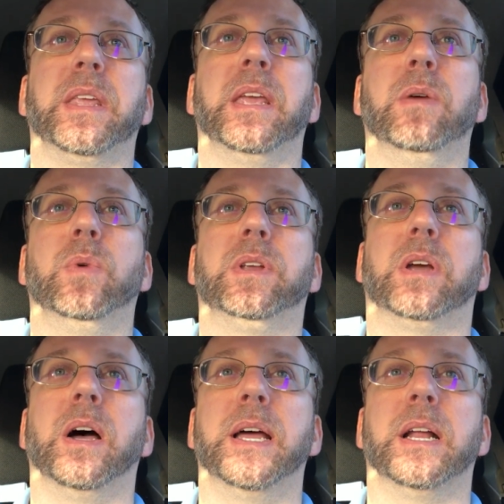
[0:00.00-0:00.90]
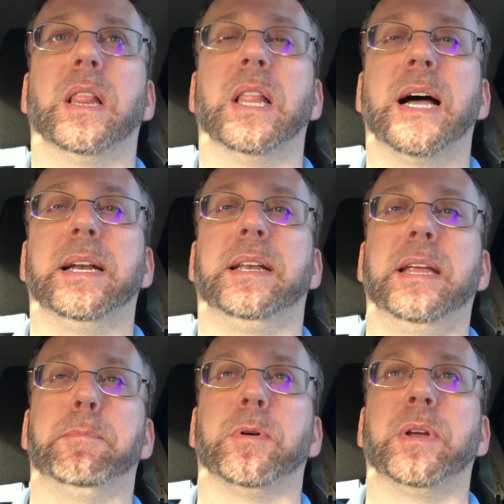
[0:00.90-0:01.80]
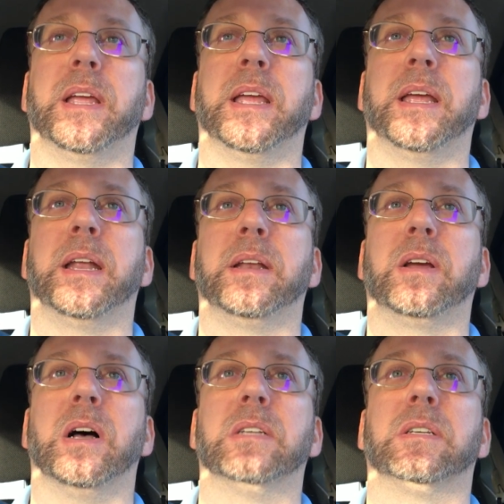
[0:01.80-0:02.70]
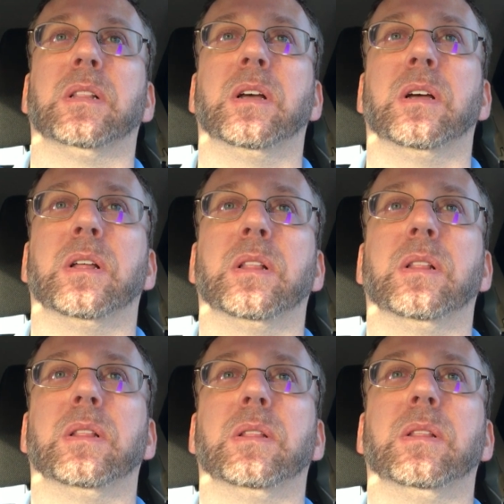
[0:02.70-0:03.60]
it would cut a lot deeper and cause a